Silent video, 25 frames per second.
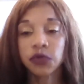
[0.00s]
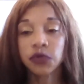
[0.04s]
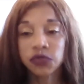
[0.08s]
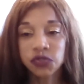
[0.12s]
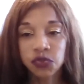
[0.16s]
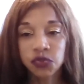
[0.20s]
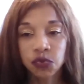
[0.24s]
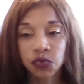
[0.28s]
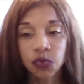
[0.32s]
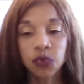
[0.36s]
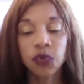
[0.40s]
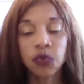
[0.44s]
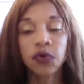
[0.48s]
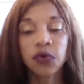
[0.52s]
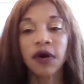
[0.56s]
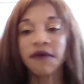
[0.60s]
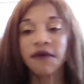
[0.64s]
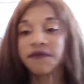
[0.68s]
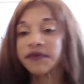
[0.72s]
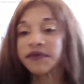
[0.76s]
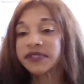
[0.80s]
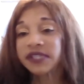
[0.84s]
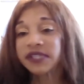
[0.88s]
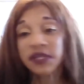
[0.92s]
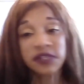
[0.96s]
School,
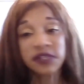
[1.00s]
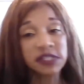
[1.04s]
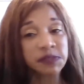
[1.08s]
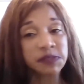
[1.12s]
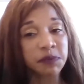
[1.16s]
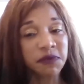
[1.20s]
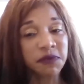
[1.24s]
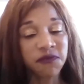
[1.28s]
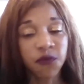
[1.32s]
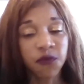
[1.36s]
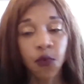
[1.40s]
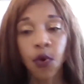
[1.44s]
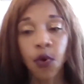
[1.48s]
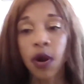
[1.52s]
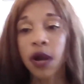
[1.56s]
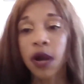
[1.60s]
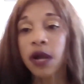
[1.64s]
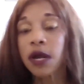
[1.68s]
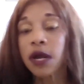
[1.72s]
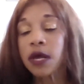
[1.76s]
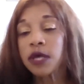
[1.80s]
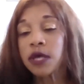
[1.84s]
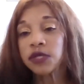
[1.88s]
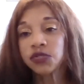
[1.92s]
I've said this before,